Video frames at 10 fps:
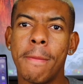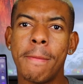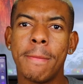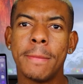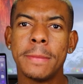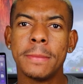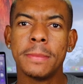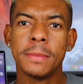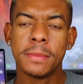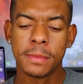
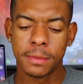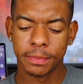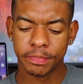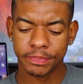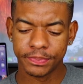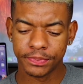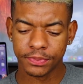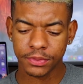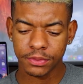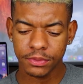
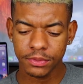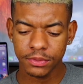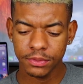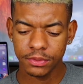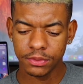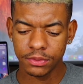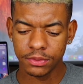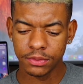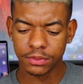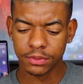
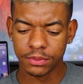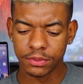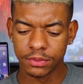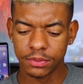Nobody speaks.